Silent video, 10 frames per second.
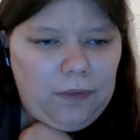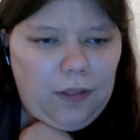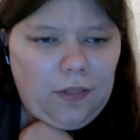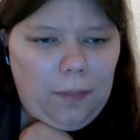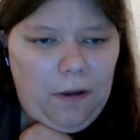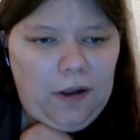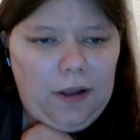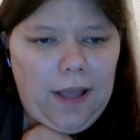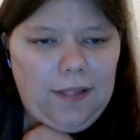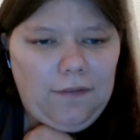The park
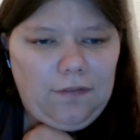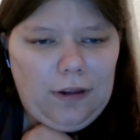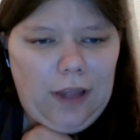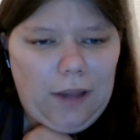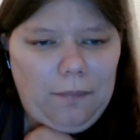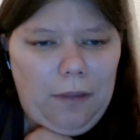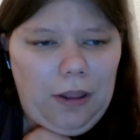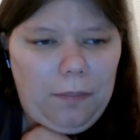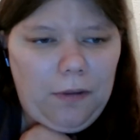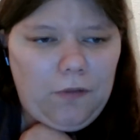I lived in had many
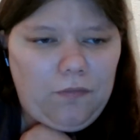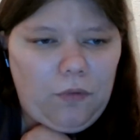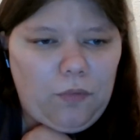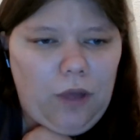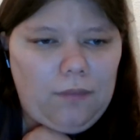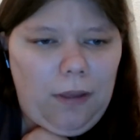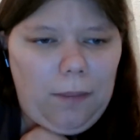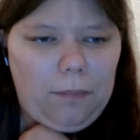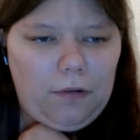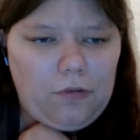beautiful red
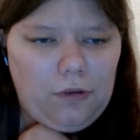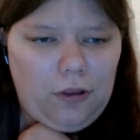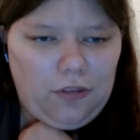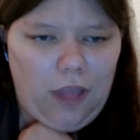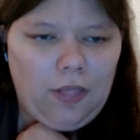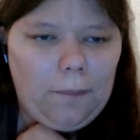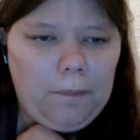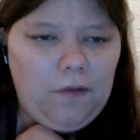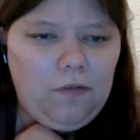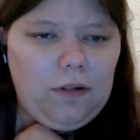maple trees and the
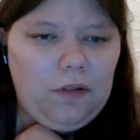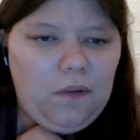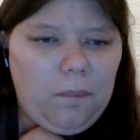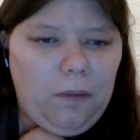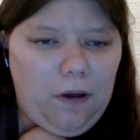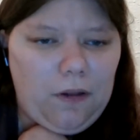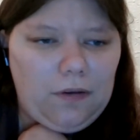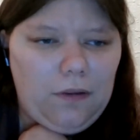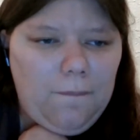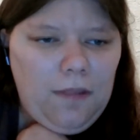perfect little pond.
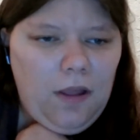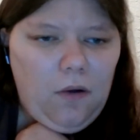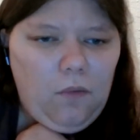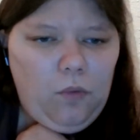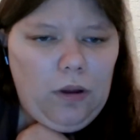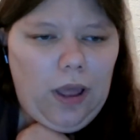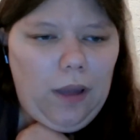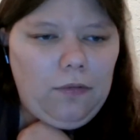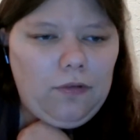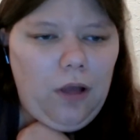When I
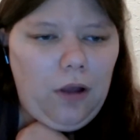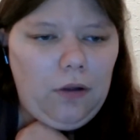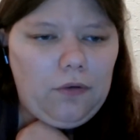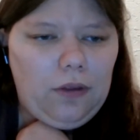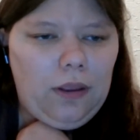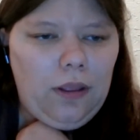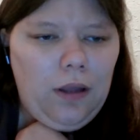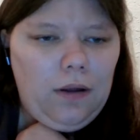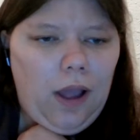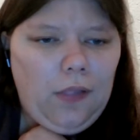was hungry,
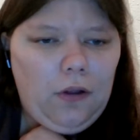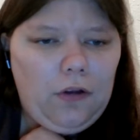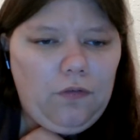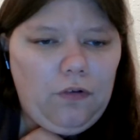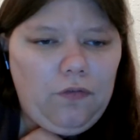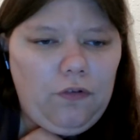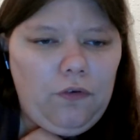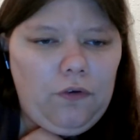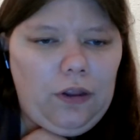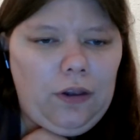I looked for
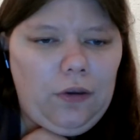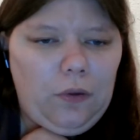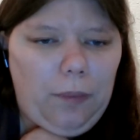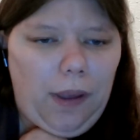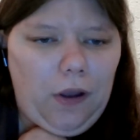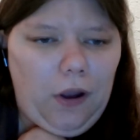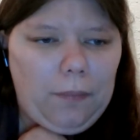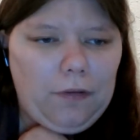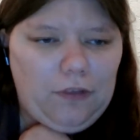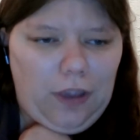food in nearby
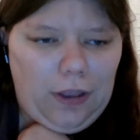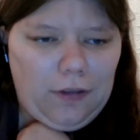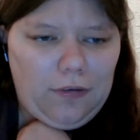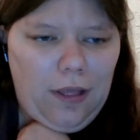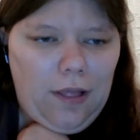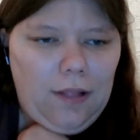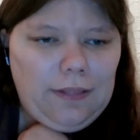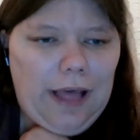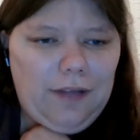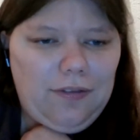garbage cans.
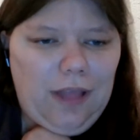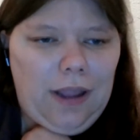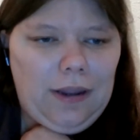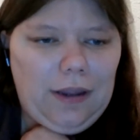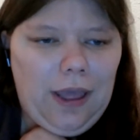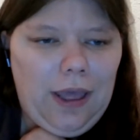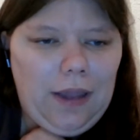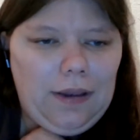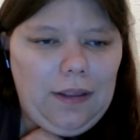Last night I had